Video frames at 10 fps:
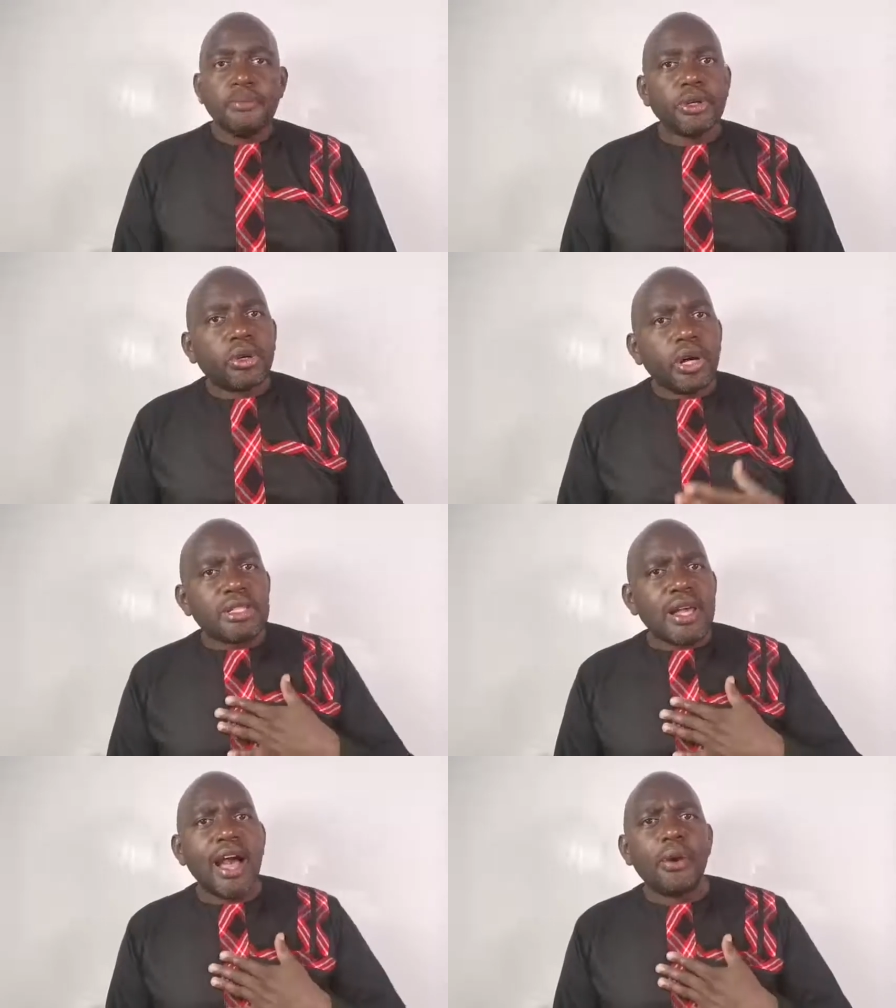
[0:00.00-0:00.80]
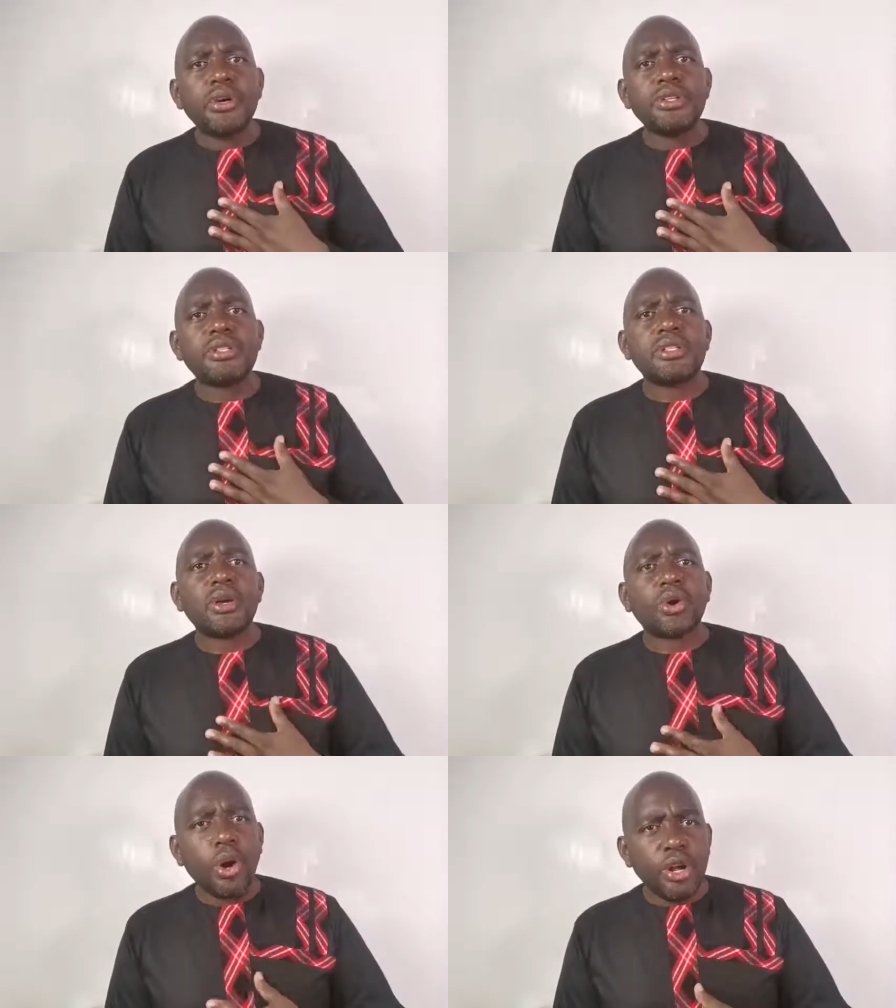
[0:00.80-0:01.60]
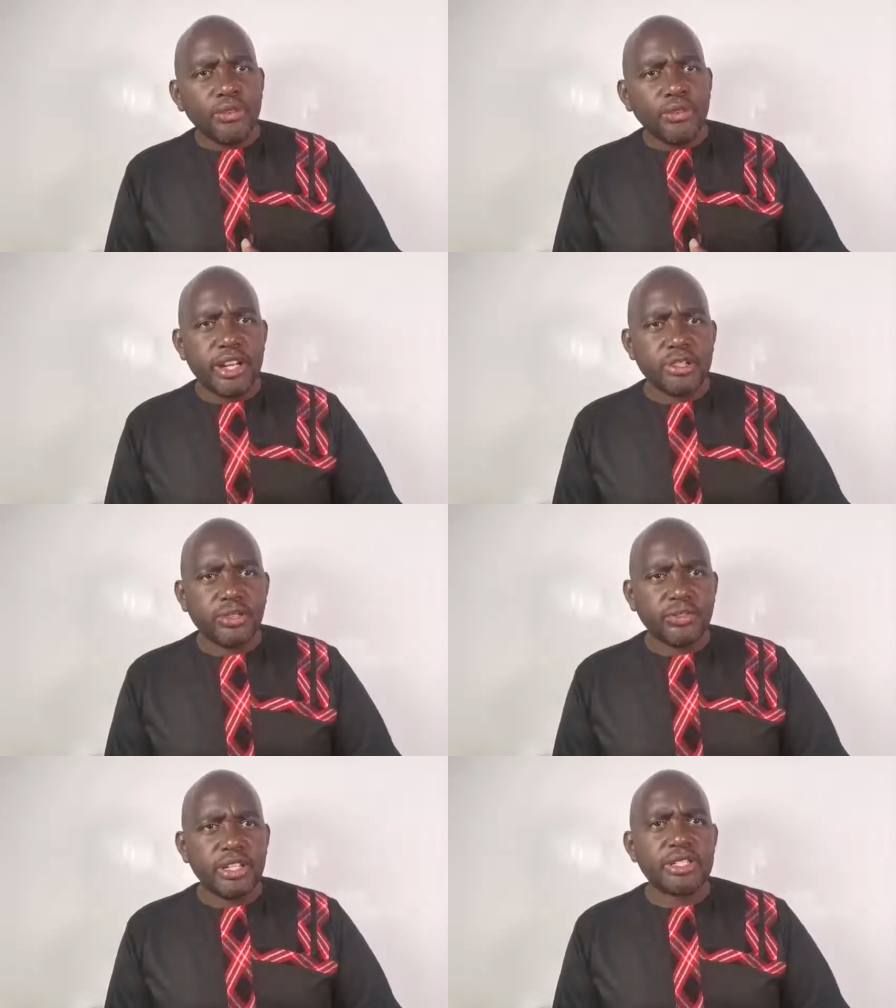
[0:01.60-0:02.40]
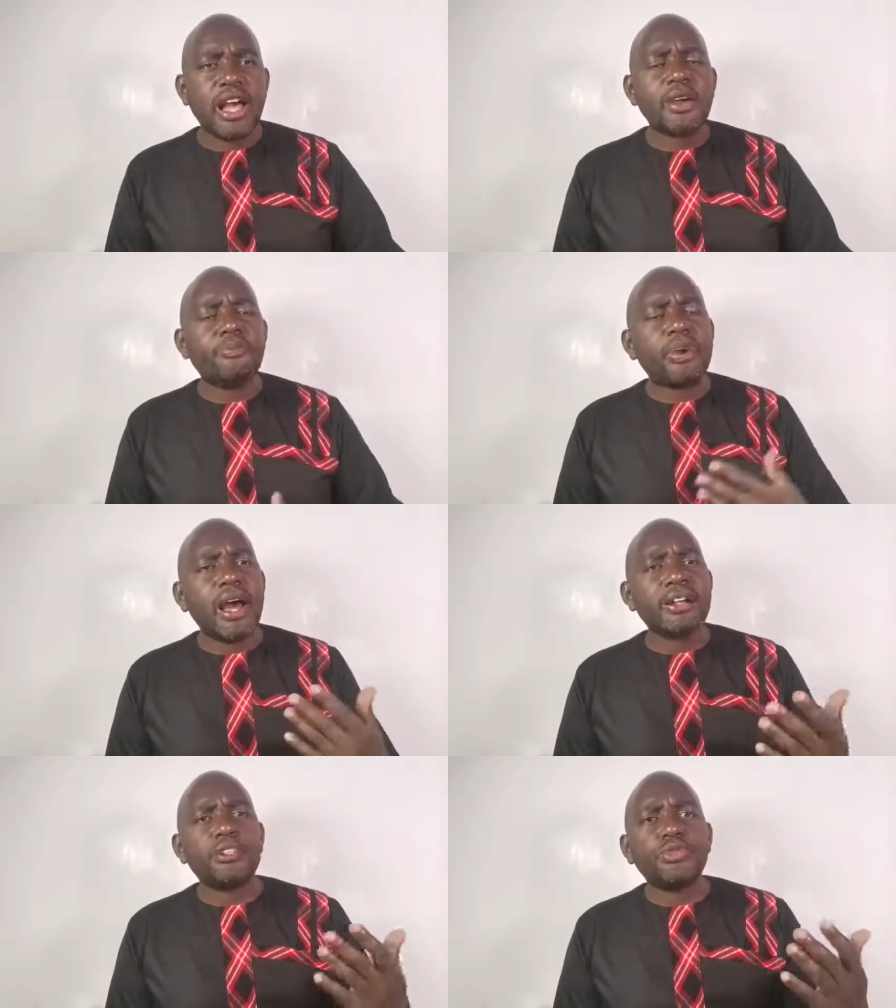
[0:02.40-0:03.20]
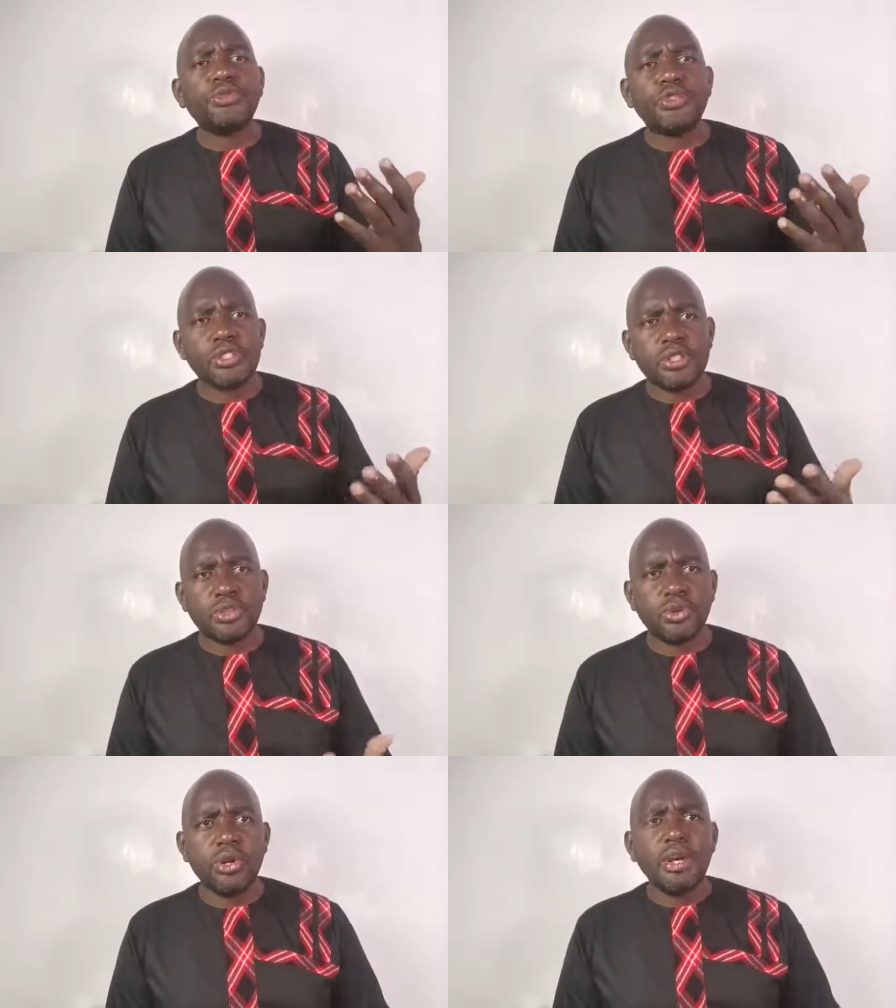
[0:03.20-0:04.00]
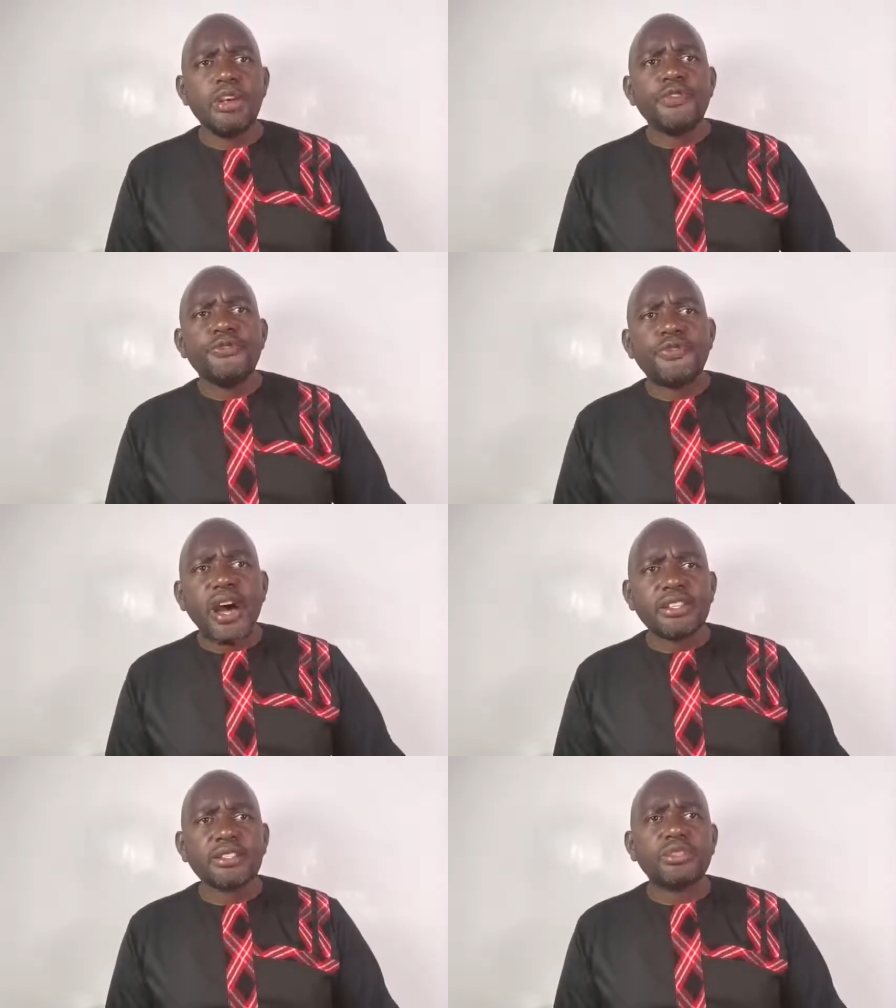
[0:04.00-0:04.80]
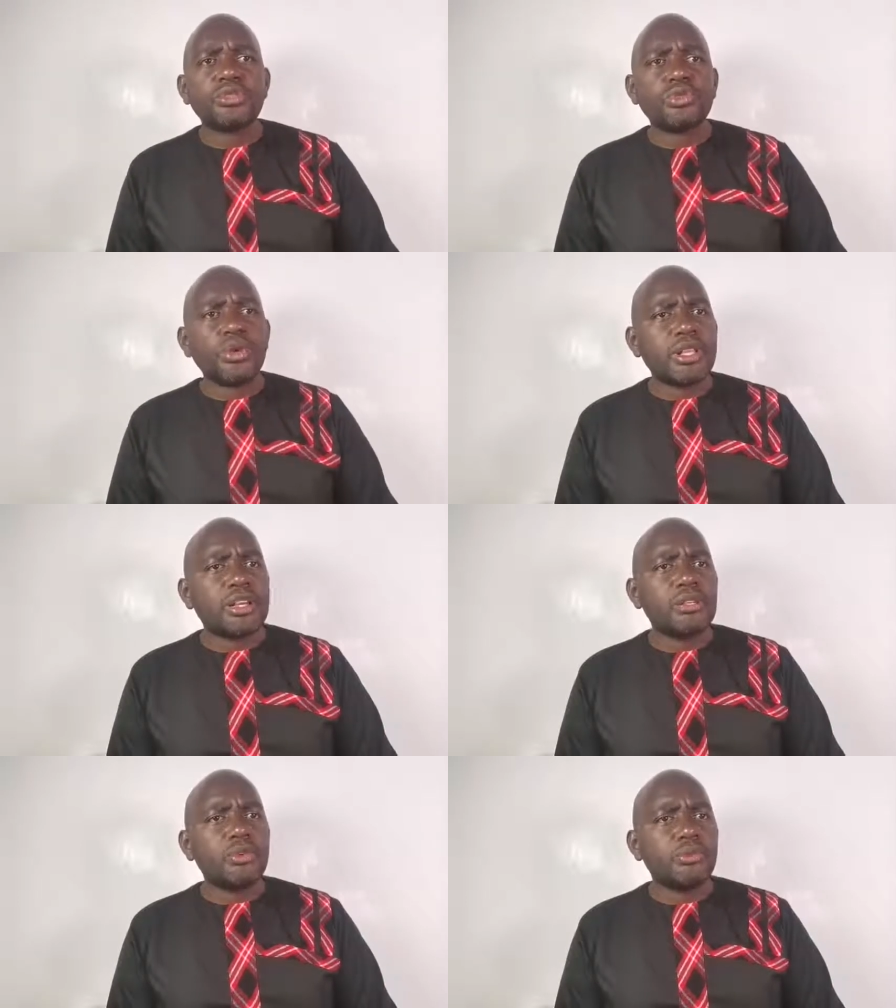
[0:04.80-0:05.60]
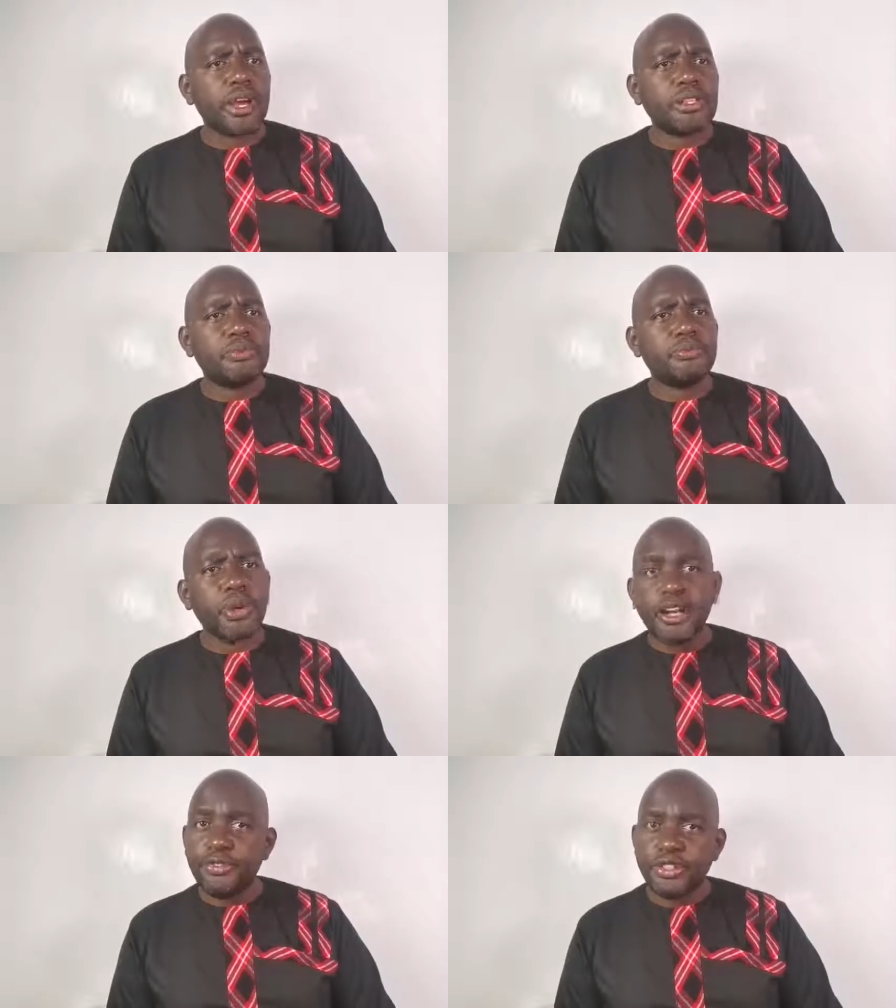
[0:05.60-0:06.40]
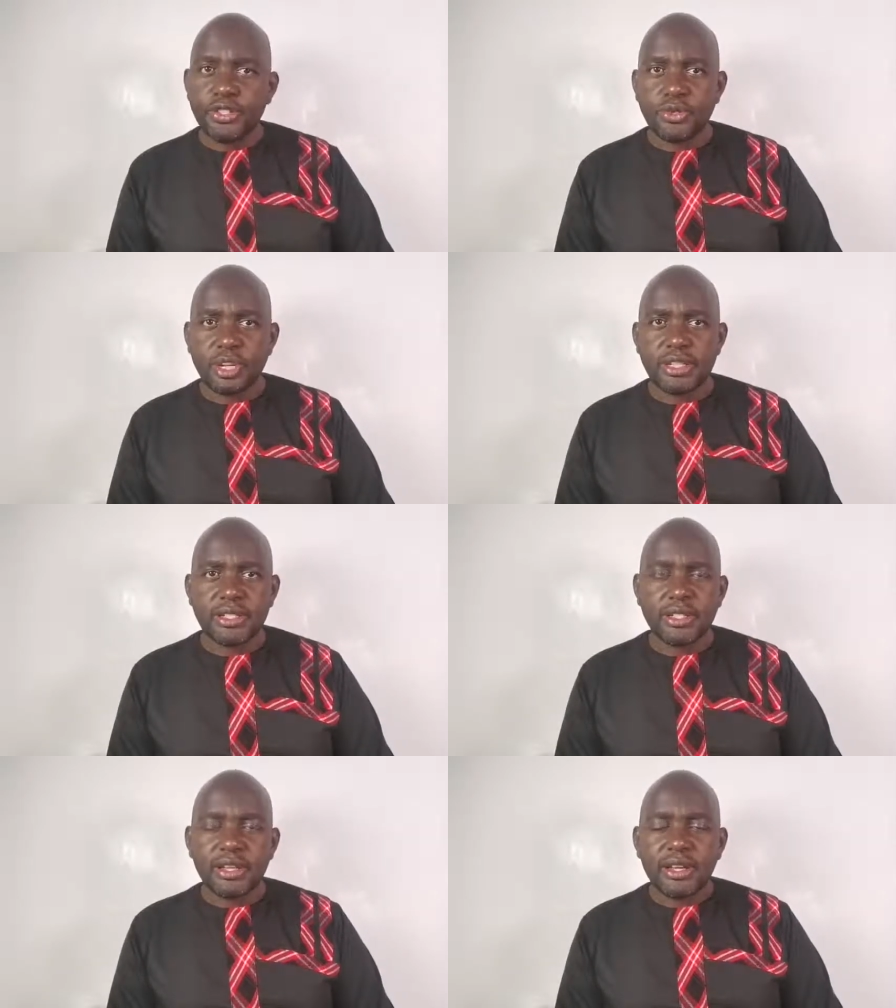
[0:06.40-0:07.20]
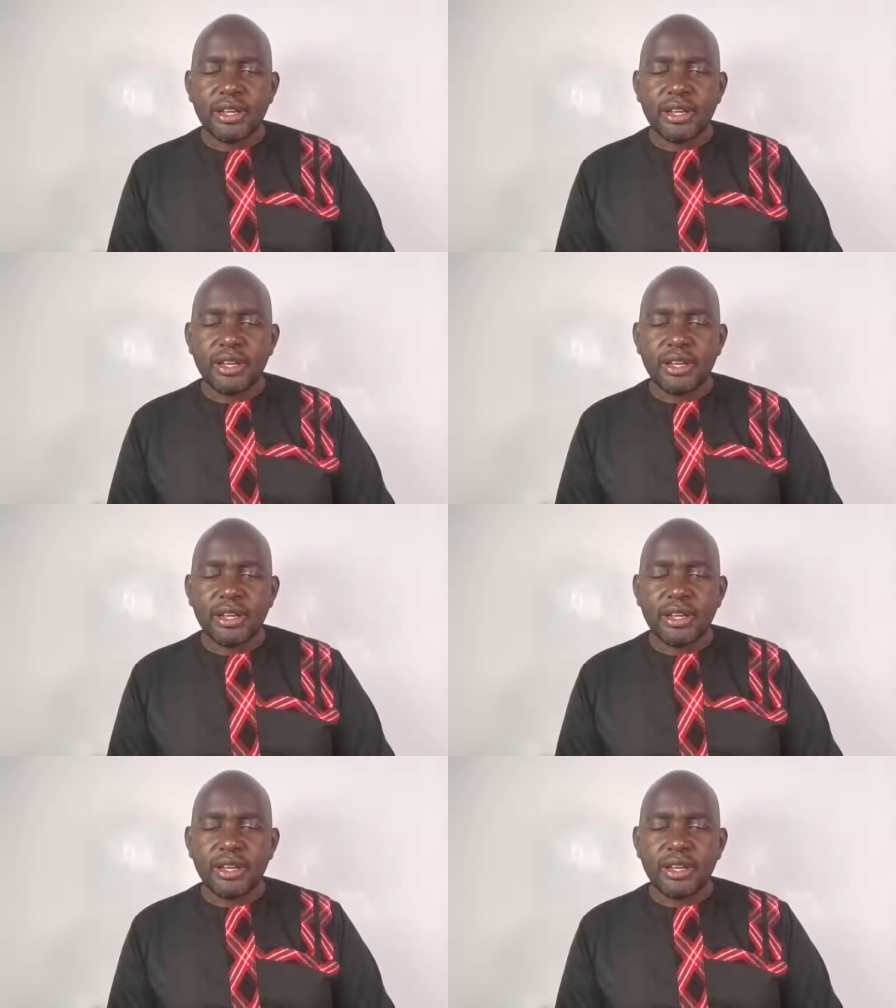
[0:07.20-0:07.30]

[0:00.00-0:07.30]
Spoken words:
Because I was confident of this, I planned to visit you first so that you might benefit twice.